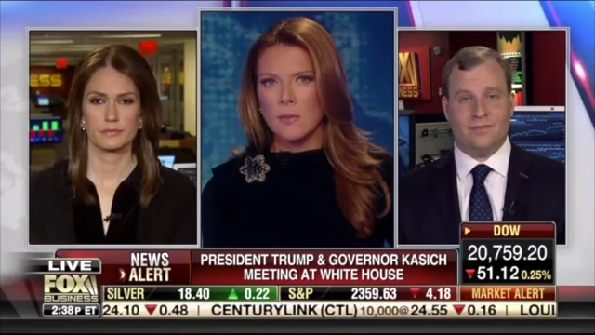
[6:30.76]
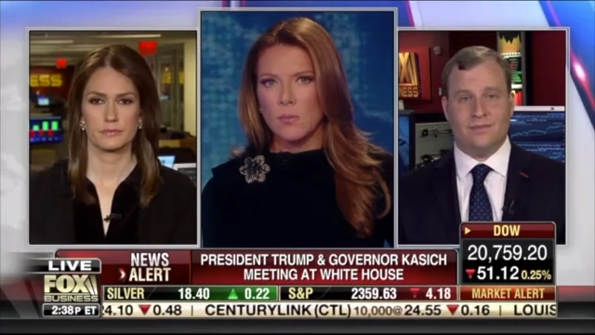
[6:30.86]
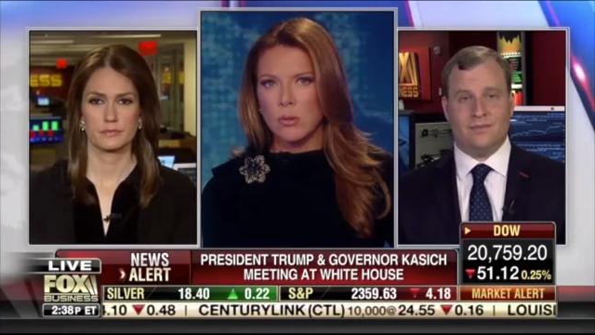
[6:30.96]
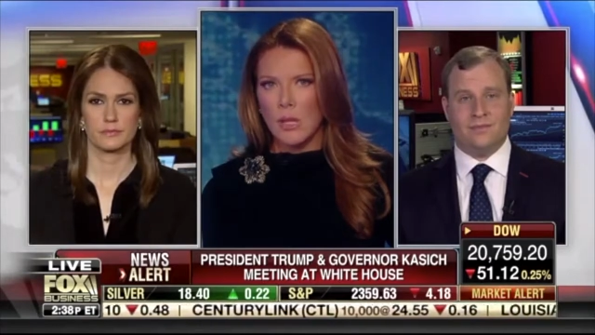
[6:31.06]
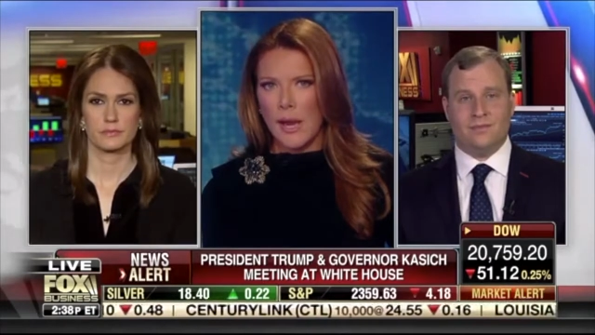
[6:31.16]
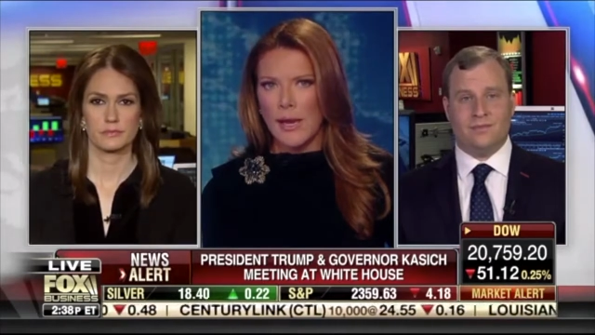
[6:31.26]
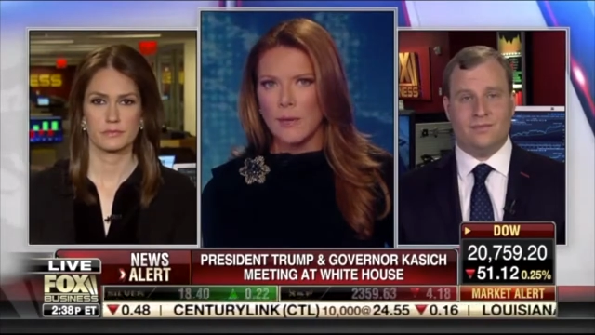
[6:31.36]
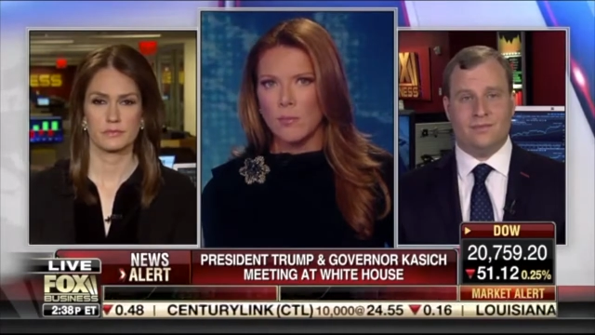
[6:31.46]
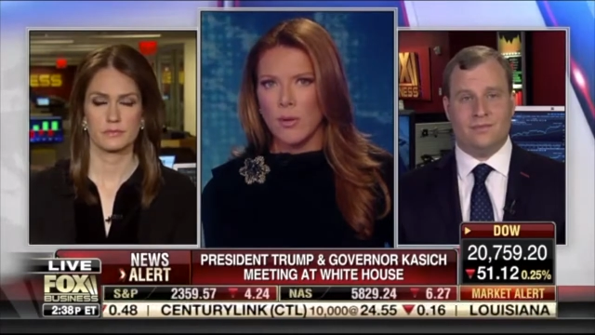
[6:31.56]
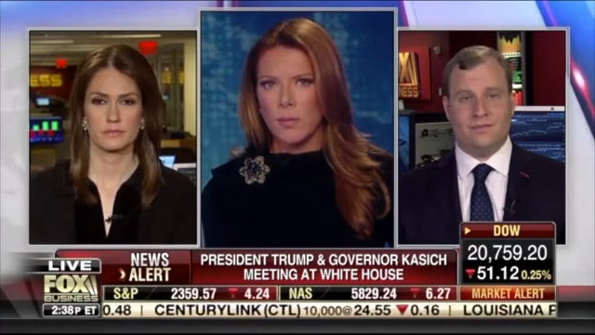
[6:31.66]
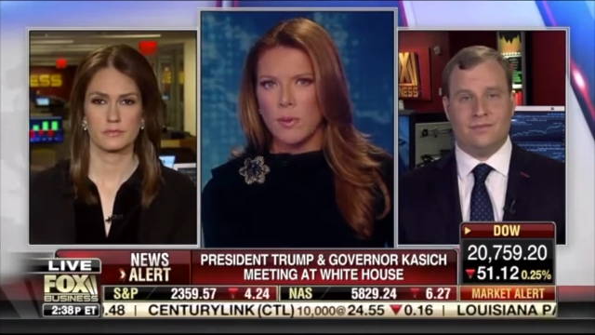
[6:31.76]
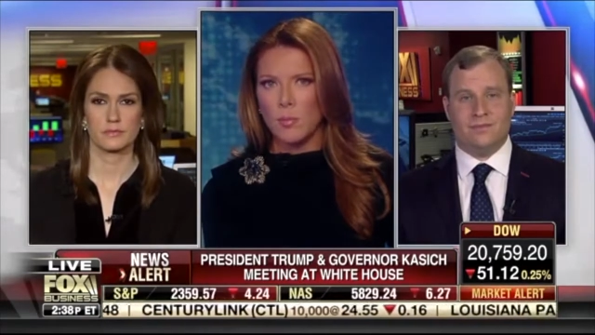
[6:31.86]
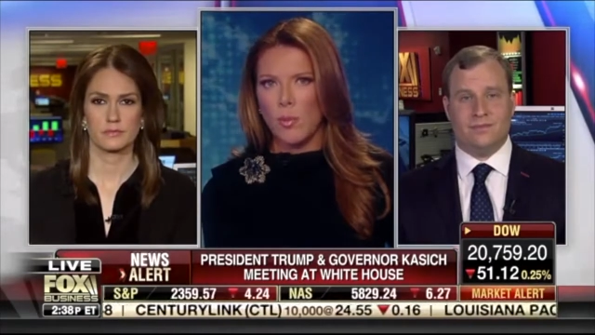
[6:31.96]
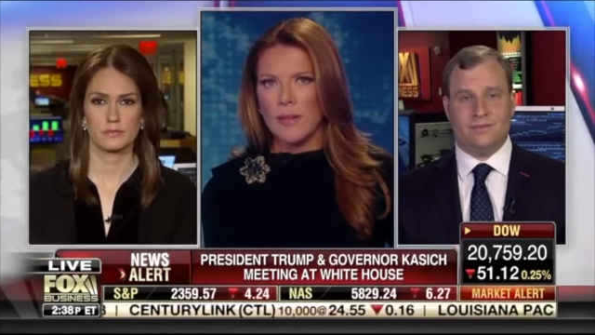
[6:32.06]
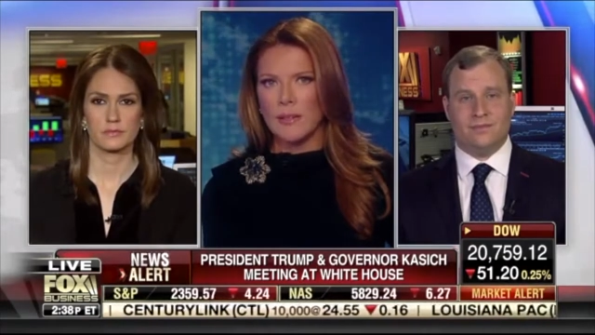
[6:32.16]
Speaker 1: play in bringing
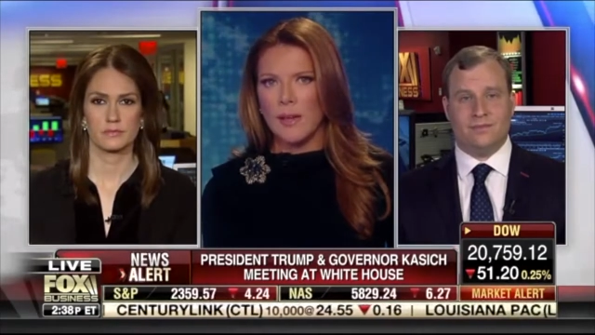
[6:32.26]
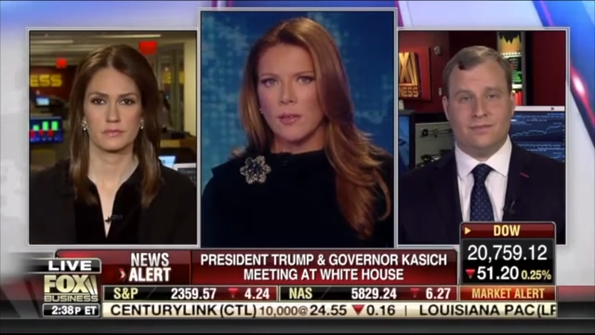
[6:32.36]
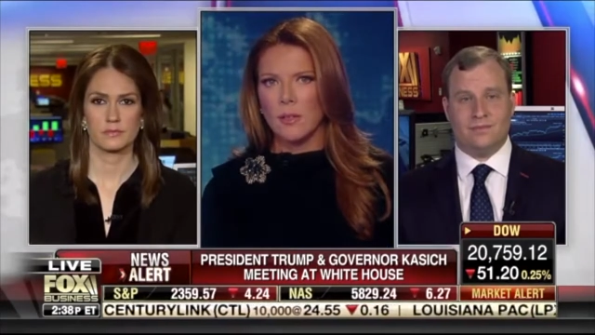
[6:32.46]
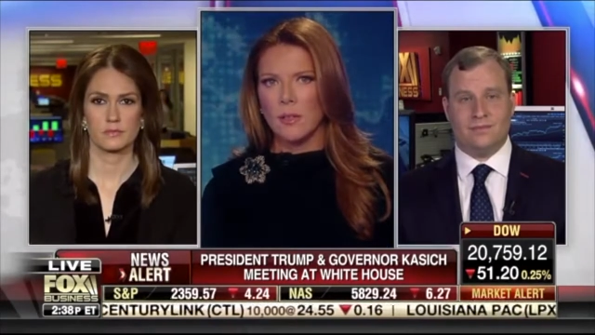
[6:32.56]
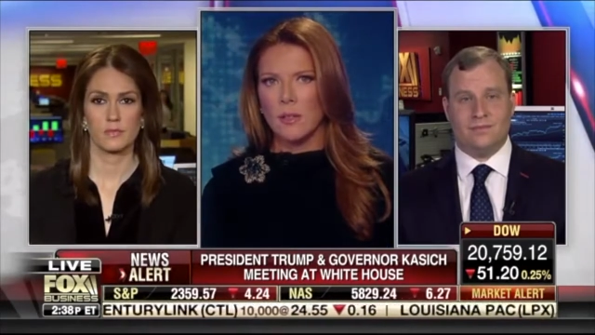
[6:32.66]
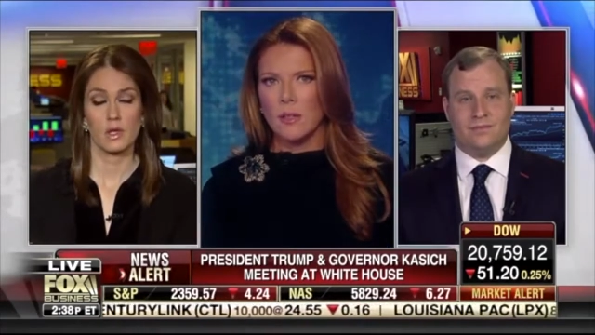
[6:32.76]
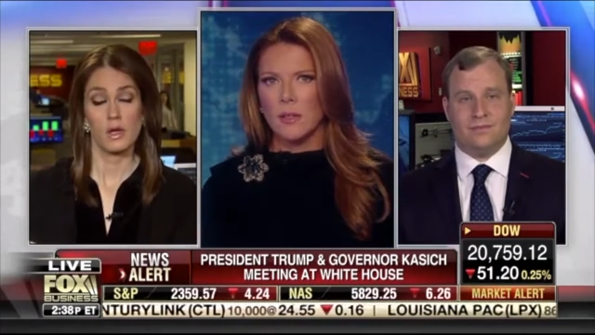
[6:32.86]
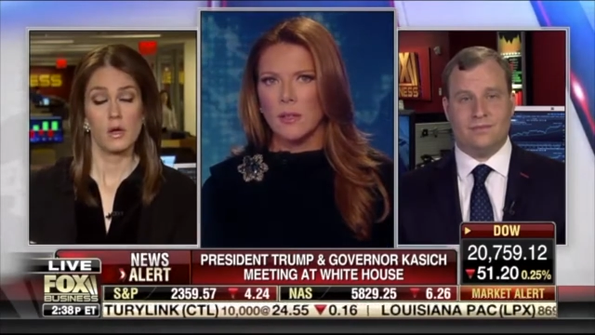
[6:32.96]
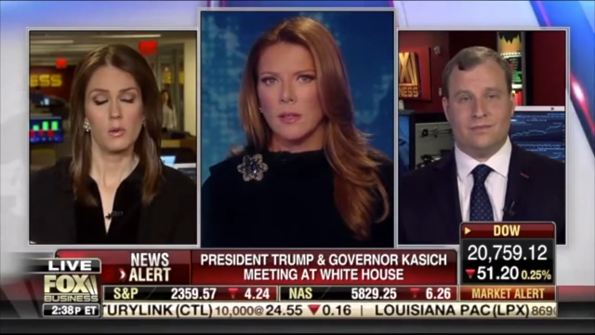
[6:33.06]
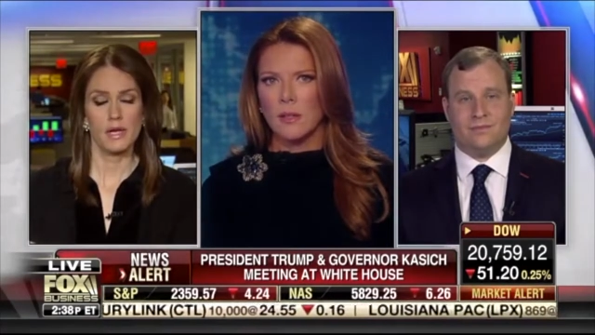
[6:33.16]
people back together? Well,